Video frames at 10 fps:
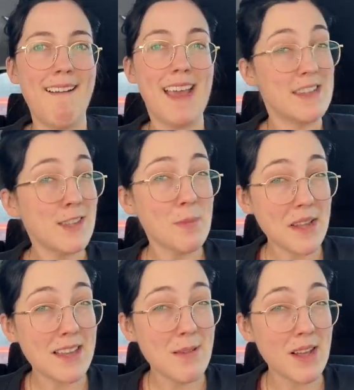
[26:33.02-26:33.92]
is this the
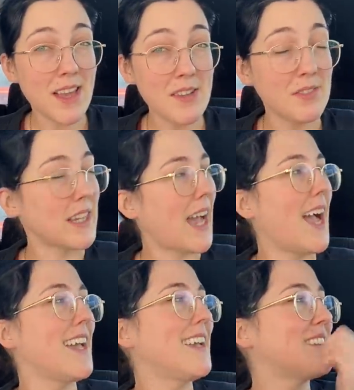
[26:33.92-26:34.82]
best day of my life? Like,
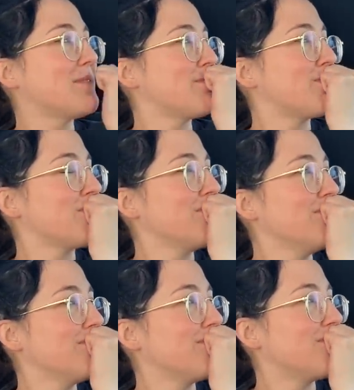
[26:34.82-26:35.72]

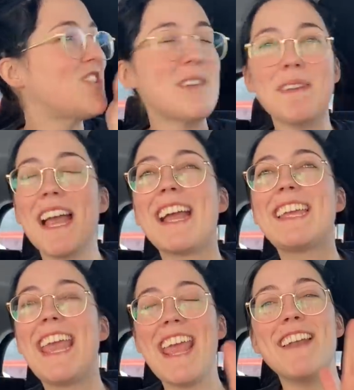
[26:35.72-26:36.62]
Jamie, I
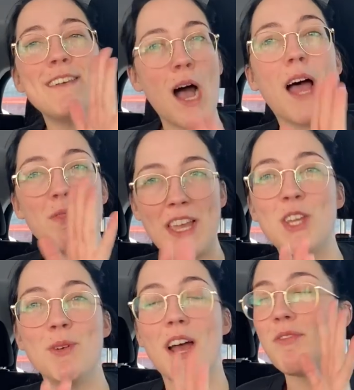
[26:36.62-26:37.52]
cannot thank you enough.